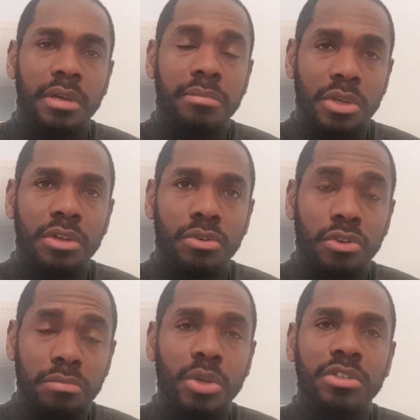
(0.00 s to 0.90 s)

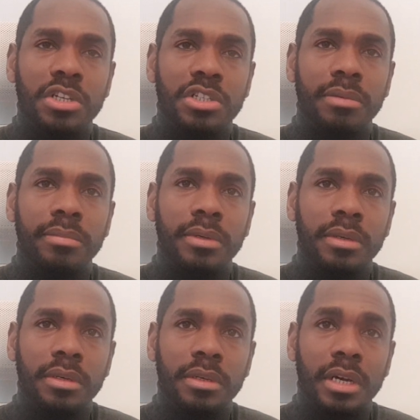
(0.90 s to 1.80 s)
your immune system
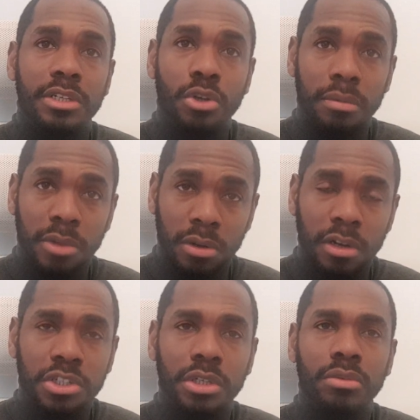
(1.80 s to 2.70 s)
and your
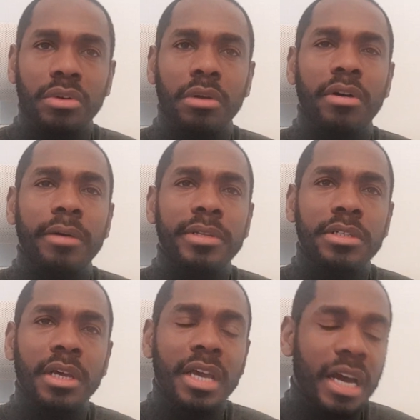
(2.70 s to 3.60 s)
immunological requirements,
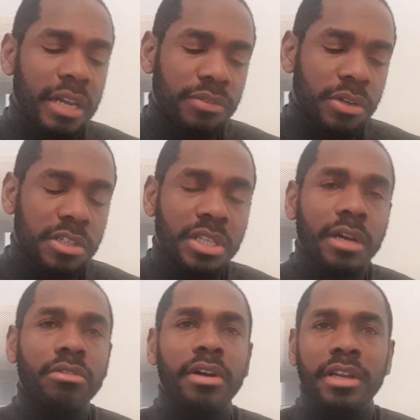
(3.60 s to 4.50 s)
and if you
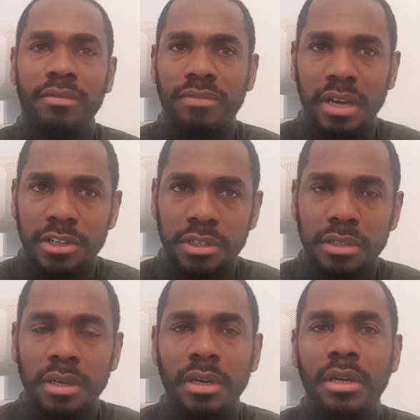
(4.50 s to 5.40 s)
understand chronic infection,
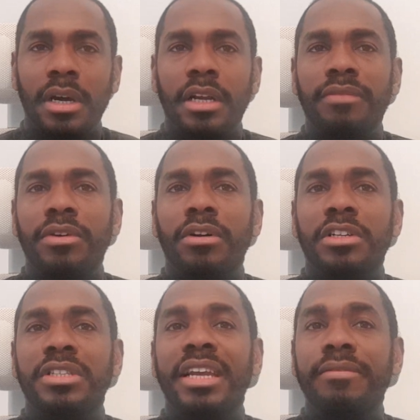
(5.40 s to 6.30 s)
and if you
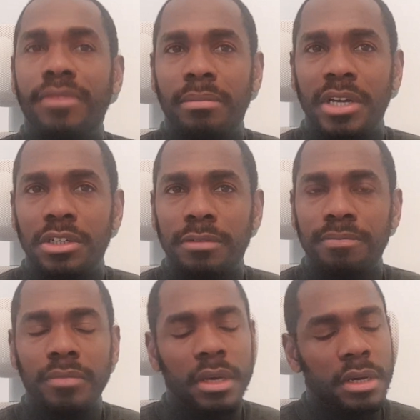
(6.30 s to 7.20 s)
understand inflammation,
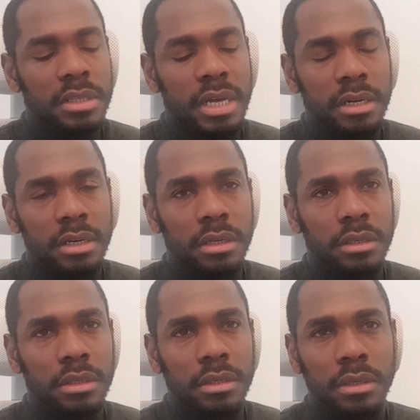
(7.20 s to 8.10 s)
then
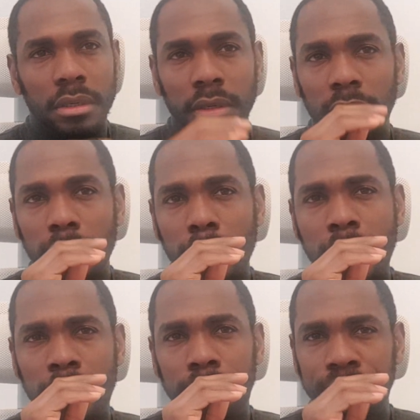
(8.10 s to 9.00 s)

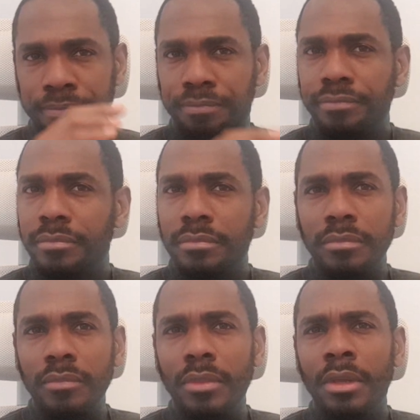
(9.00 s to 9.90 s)

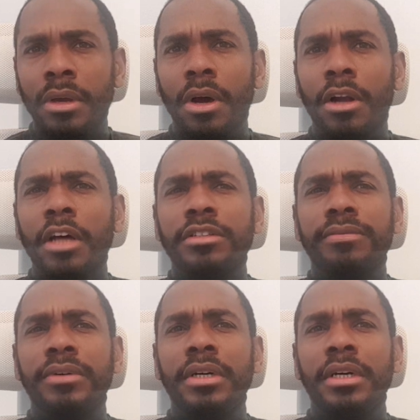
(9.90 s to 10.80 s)
a lot of